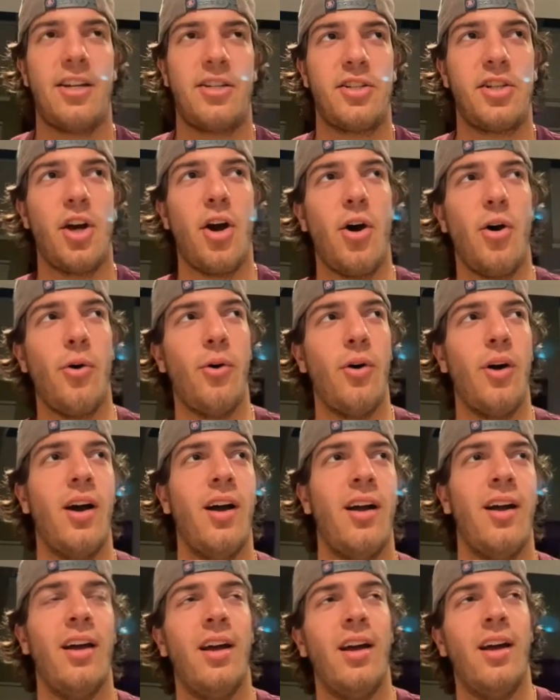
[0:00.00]
so
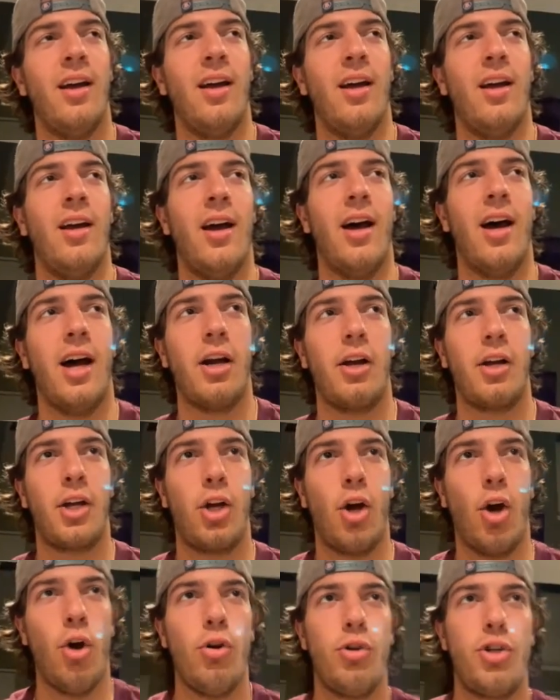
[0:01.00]

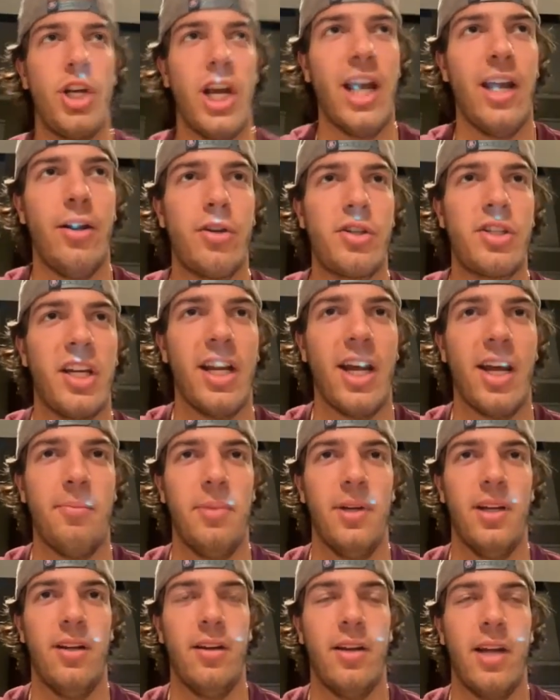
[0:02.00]
Coach Anderson
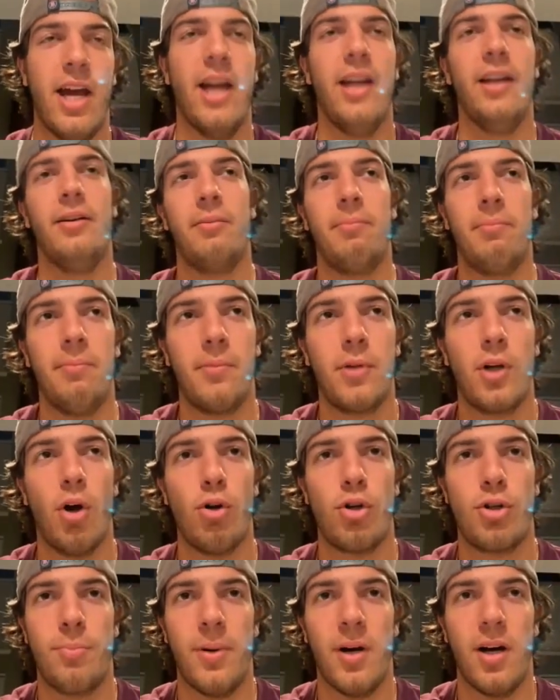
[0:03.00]
and
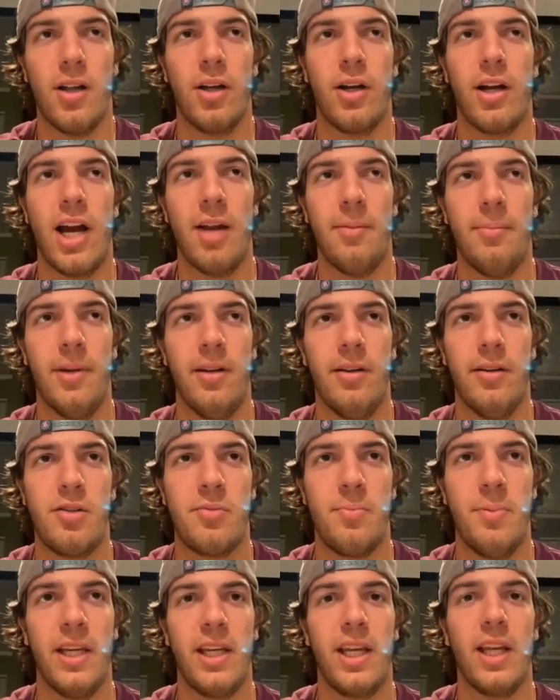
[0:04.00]
Coach Butler had been
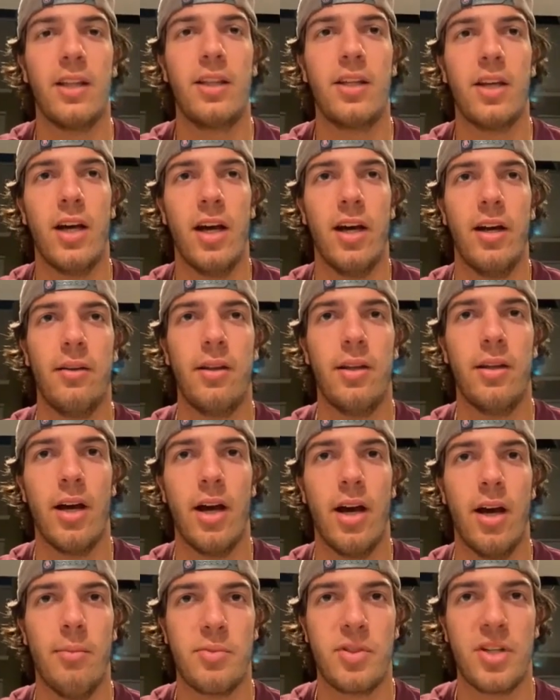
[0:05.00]
speaking to
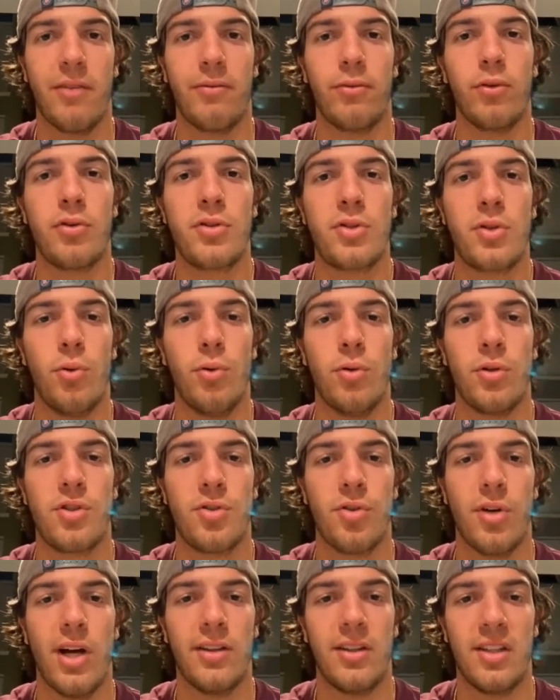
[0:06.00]
several schools
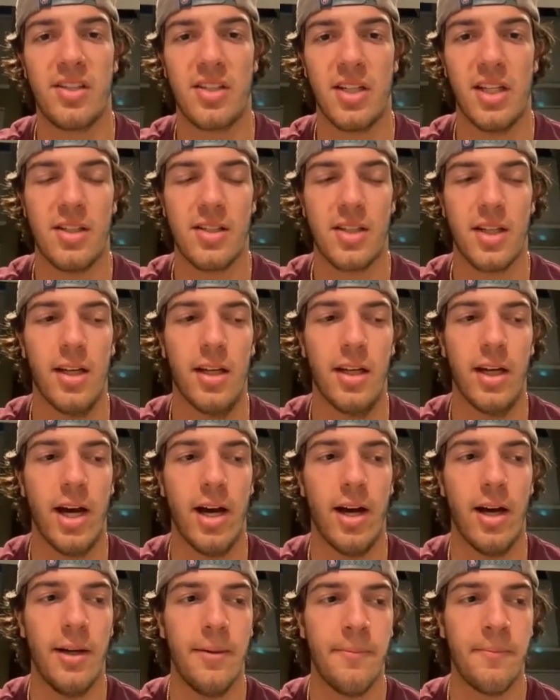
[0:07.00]
throughout the season.
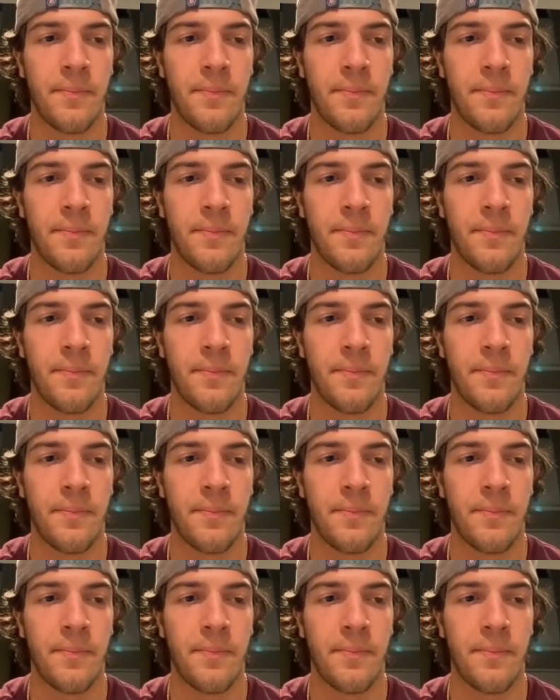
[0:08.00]
I